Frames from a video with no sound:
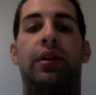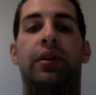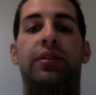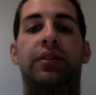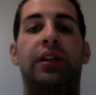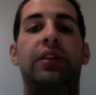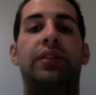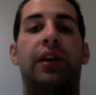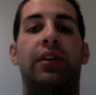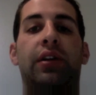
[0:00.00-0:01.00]
City
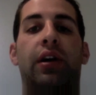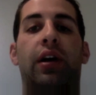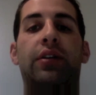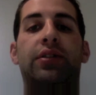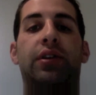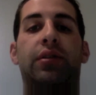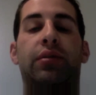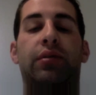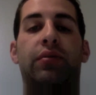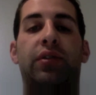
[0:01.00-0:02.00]
Center
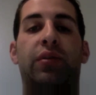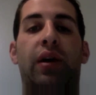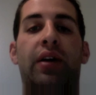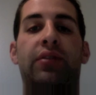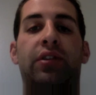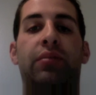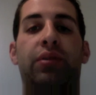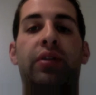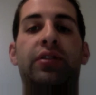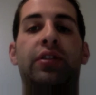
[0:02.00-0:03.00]
also requires their
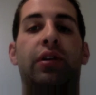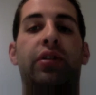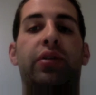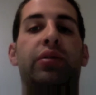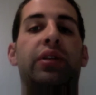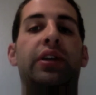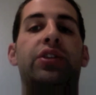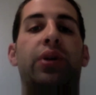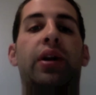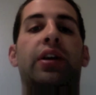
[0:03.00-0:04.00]
employees to go through LEED
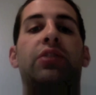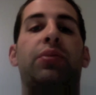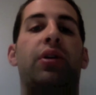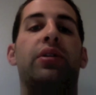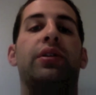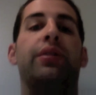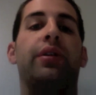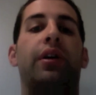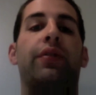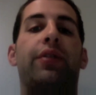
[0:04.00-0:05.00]
training as part
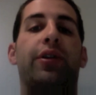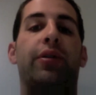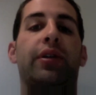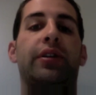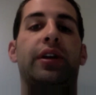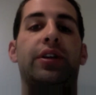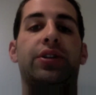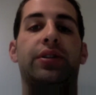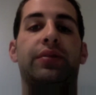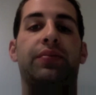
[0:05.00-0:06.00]
of their orientation.
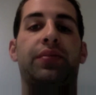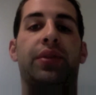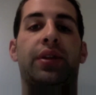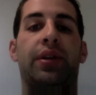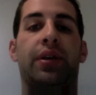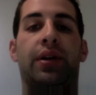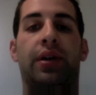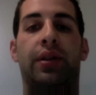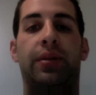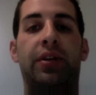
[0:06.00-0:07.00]

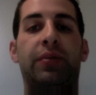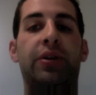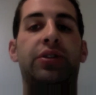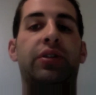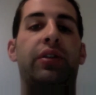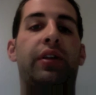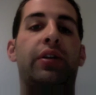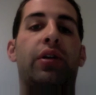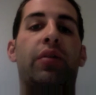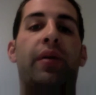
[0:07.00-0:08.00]
This makes sure that they
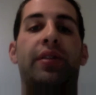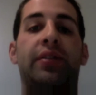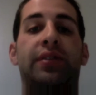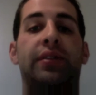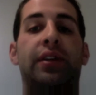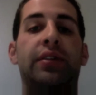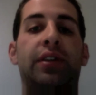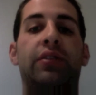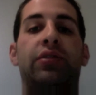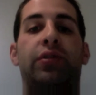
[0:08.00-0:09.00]
know about the City
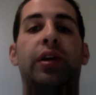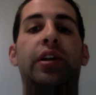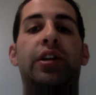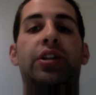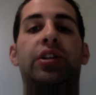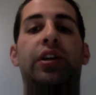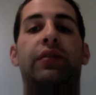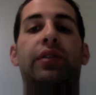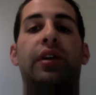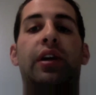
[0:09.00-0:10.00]
Center's green
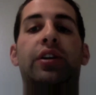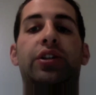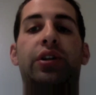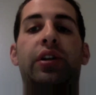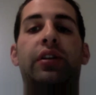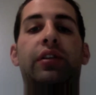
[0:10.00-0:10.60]
initiatives and ensure that